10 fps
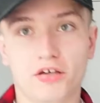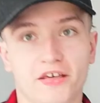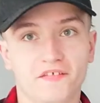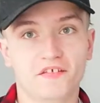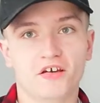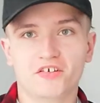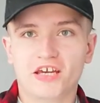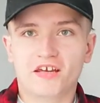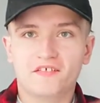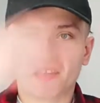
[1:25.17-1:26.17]
Alright, so
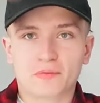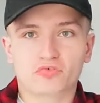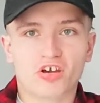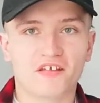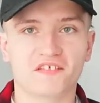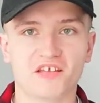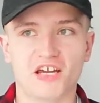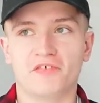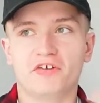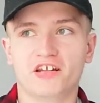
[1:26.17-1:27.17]
yes, I'm dressed
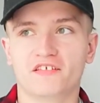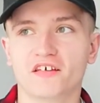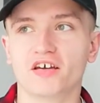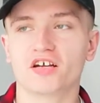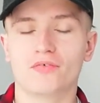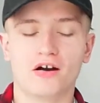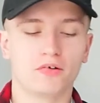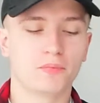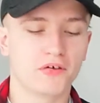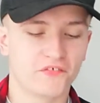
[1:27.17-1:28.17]
now, ready to go
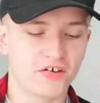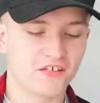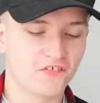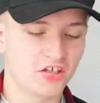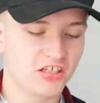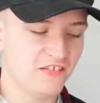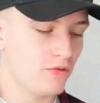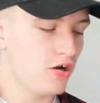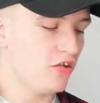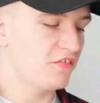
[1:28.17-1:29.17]
out. But first of all, I need to
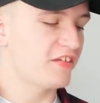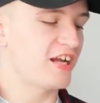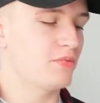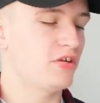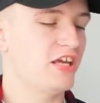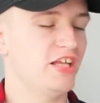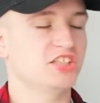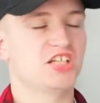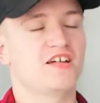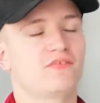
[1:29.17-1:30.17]
wash the time in my
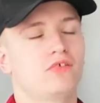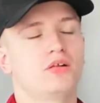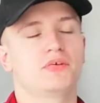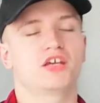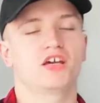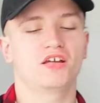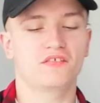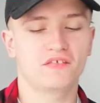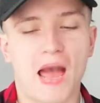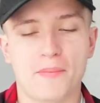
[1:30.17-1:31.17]
kitchen as well
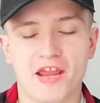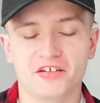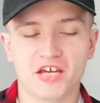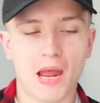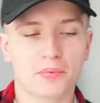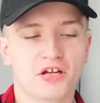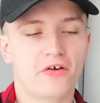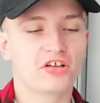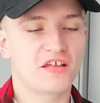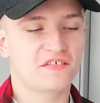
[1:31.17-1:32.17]
because I made
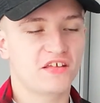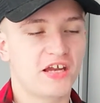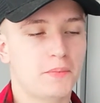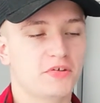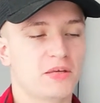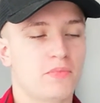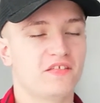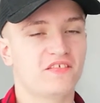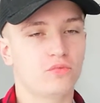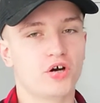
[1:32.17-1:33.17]
carbonara last night but then
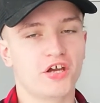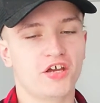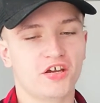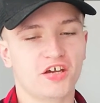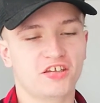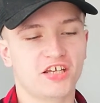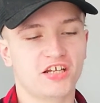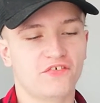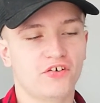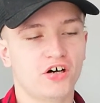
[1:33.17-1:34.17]
went to work and
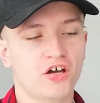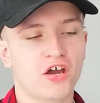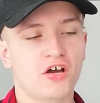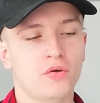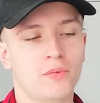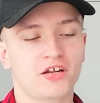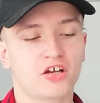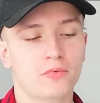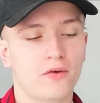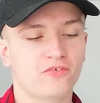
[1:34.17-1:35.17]
then I thought, oh, well when I
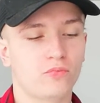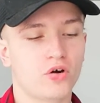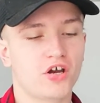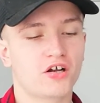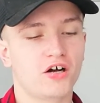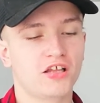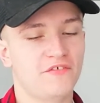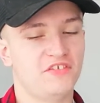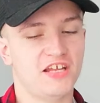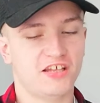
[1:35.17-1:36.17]
come over from work I'll
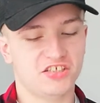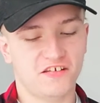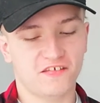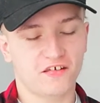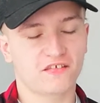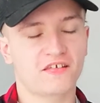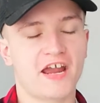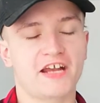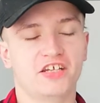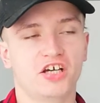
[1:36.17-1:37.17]
have the energy to
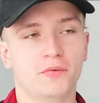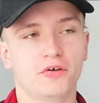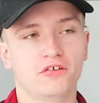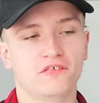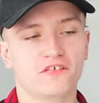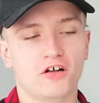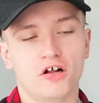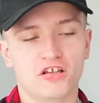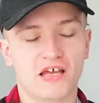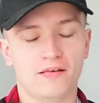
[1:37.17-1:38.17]
tidy up and
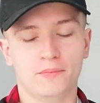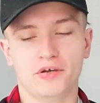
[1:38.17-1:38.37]
all that.